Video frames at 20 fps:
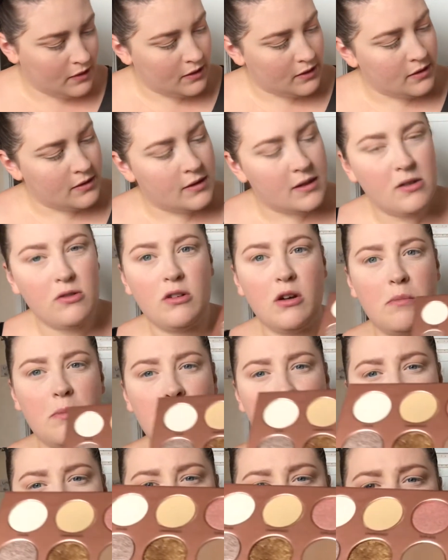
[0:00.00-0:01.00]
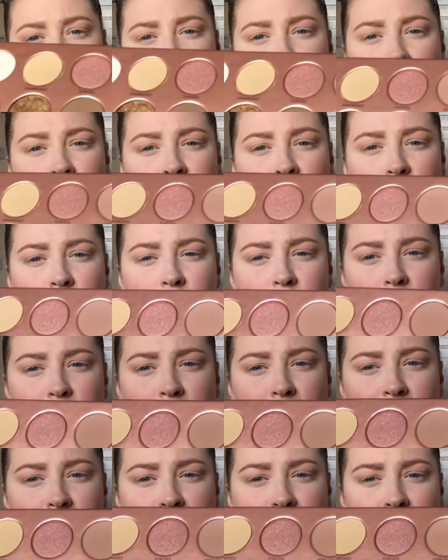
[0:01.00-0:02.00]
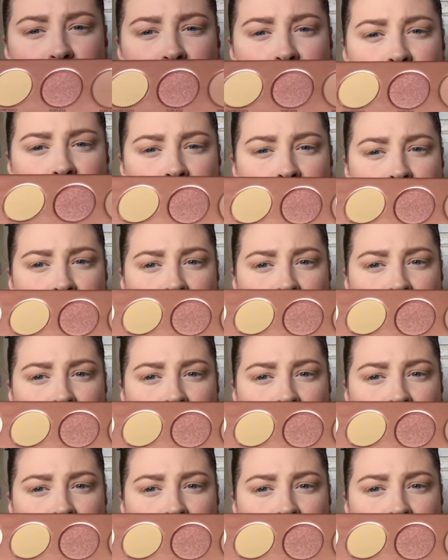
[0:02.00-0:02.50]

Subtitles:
Still not much fallout really.